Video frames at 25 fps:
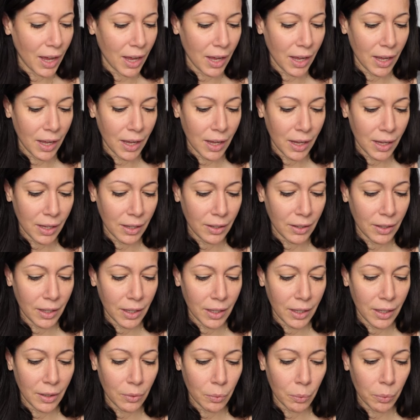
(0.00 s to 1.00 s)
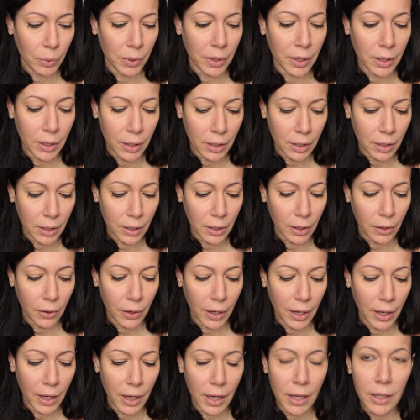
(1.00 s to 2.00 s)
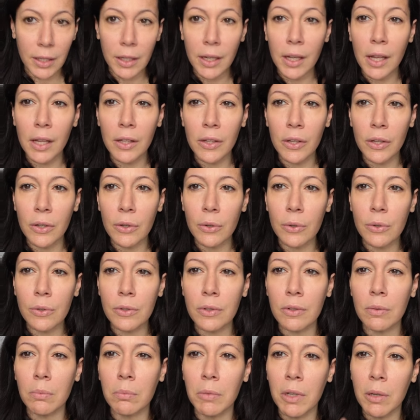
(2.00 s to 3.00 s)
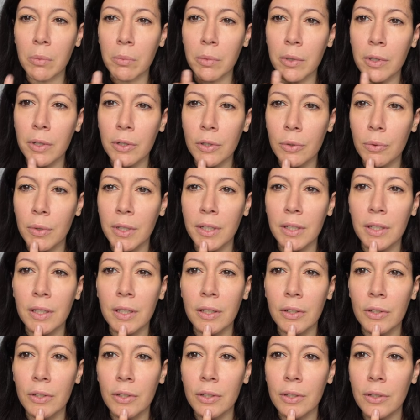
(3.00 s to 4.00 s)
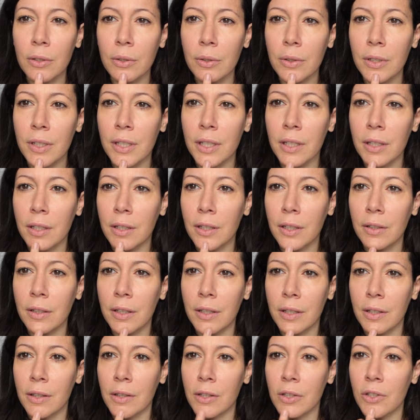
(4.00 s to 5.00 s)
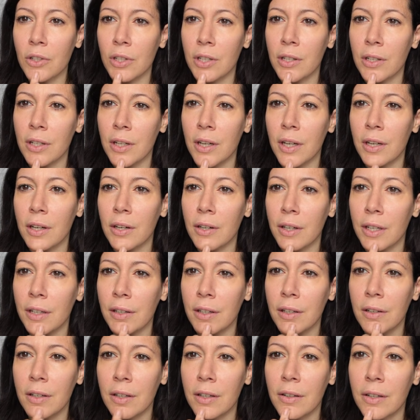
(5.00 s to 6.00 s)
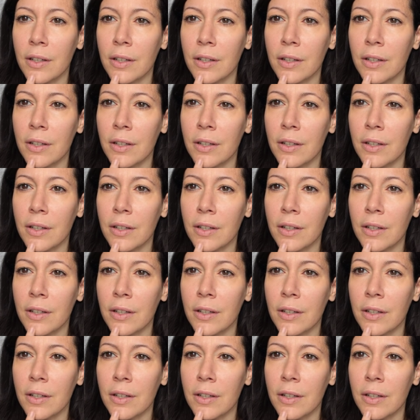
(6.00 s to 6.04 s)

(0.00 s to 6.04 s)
And then we're gonna go ahead and use some number 22 here in the chin area.